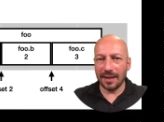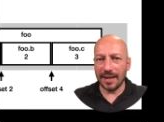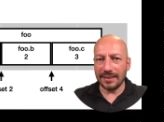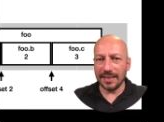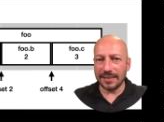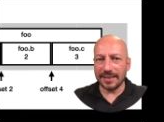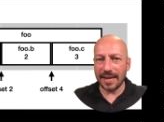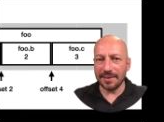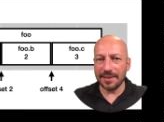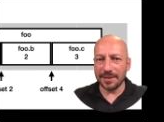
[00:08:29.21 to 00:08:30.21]
Let's
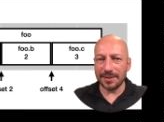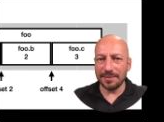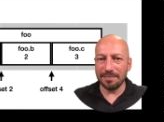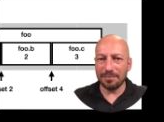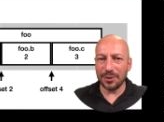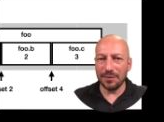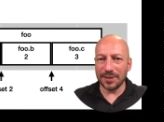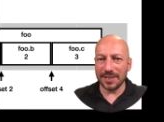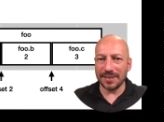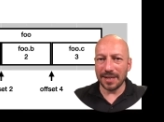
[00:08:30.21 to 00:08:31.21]
extend this
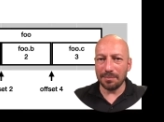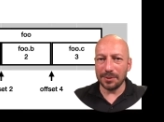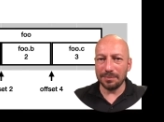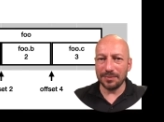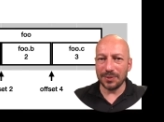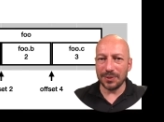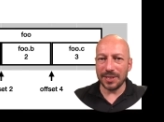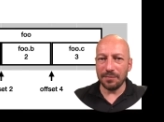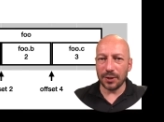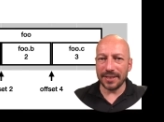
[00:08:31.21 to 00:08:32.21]
previous example to
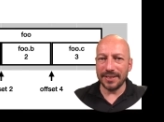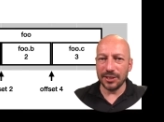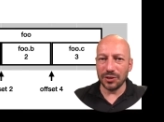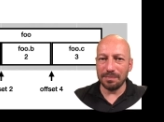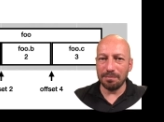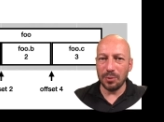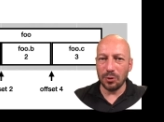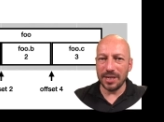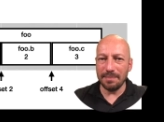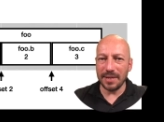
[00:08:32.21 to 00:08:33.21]
see what additional
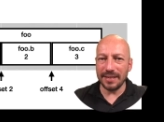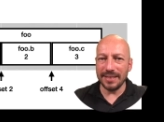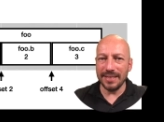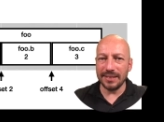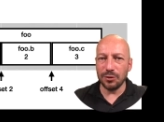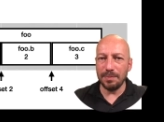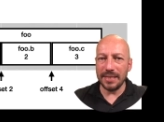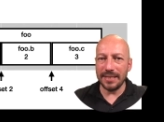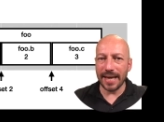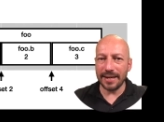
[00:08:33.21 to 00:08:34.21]
bookkeeping needs to be
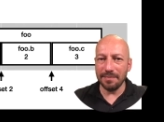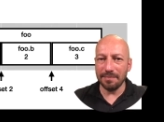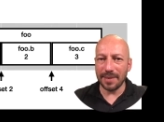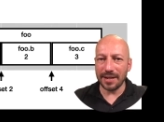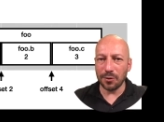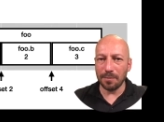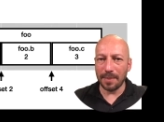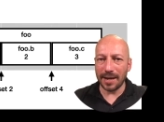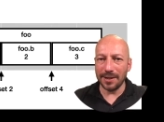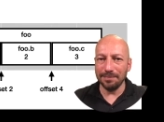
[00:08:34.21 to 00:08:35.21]
done by a
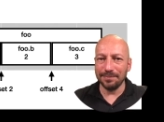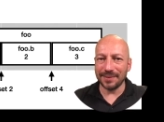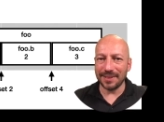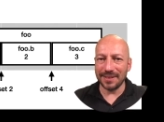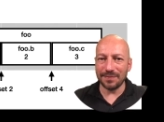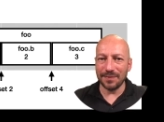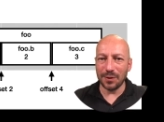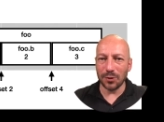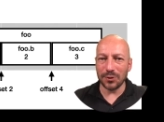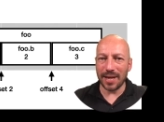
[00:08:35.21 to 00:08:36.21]
compiler. And this will
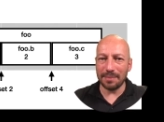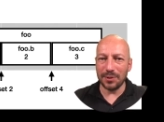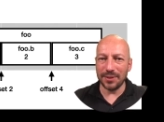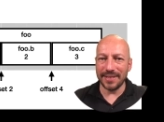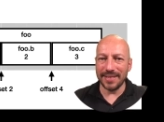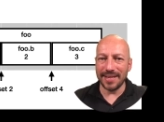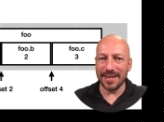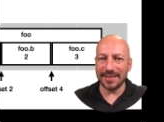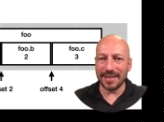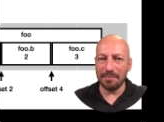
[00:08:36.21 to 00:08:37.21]
also help you in the
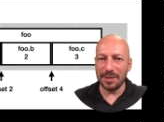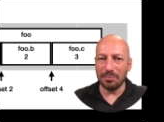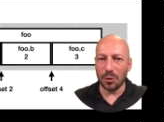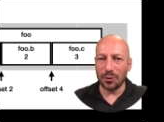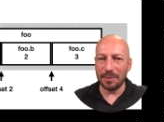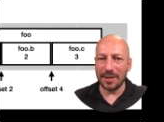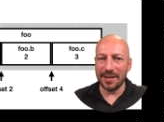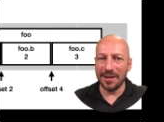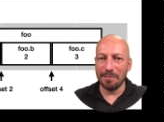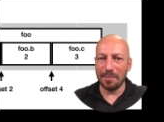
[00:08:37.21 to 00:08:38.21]
assembly programming
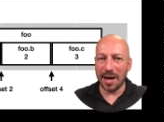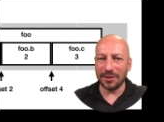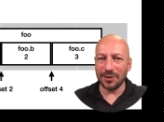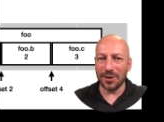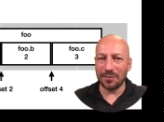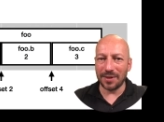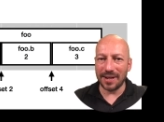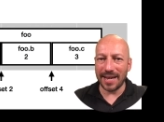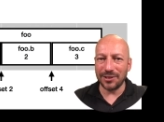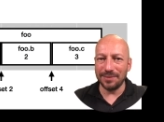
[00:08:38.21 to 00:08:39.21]
part of the
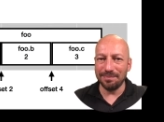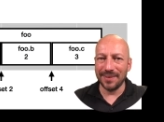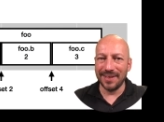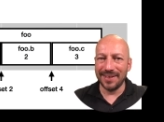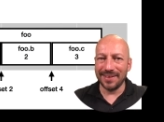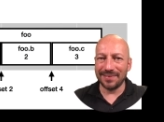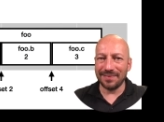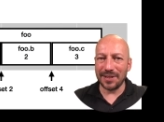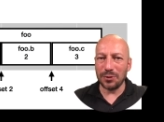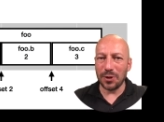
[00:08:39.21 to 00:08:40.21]
lecture
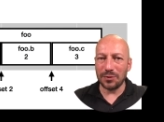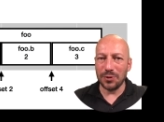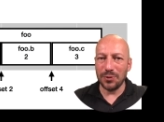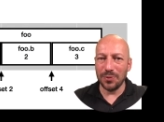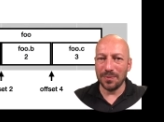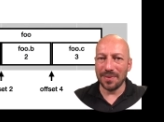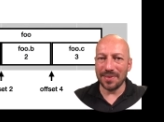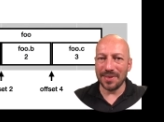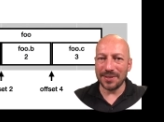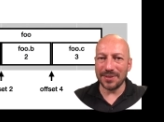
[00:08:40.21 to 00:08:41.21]
where you have to do
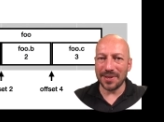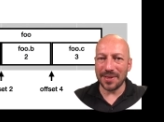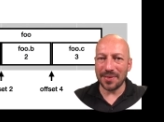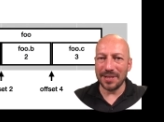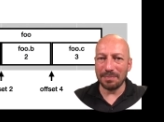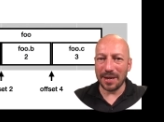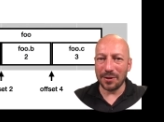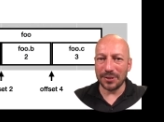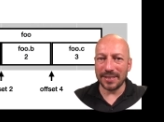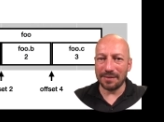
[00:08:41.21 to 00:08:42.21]
these uh, things by
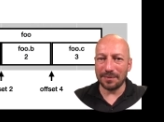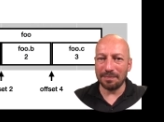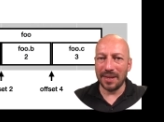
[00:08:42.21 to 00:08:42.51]
yourself.